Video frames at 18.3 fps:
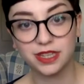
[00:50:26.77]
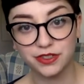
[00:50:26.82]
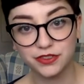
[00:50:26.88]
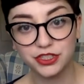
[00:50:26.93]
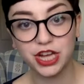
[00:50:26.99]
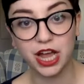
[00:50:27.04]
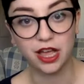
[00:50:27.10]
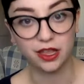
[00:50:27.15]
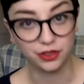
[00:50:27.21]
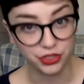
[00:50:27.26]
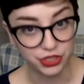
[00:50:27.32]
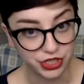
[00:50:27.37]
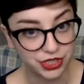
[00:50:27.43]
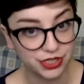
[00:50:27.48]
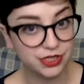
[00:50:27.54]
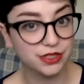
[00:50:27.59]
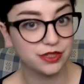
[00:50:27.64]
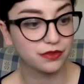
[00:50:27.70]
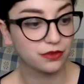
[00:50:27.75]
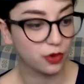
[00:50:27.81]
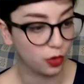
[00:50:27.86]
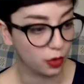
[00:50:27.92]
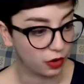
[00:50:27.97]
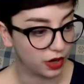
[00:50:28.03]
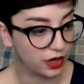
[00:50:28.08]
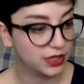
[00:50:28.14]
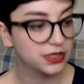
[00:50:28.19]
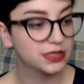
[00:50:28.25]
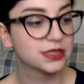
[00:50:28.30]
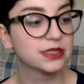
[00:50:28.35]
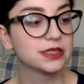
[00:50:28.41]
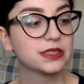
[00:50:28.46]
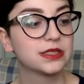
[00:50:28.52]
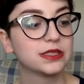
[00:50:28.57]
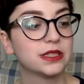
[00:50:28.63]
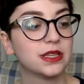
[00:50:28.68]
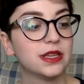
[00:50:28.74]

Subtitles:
of challenges, of course.